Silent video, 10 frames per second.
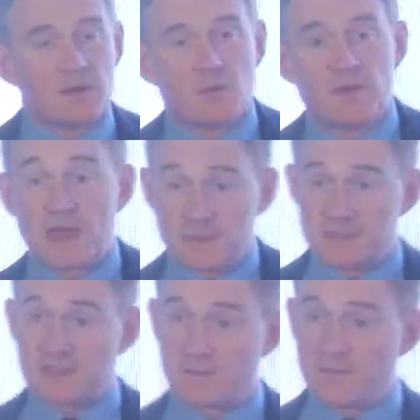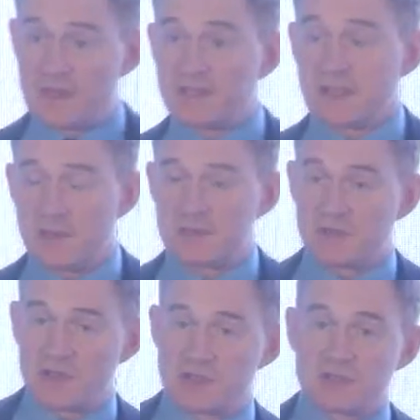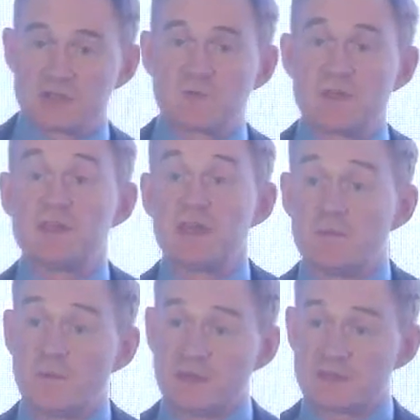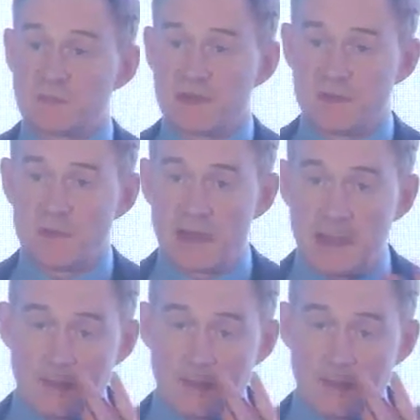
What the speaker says: We aim to complete arbitrations within 8 weeks, by the way.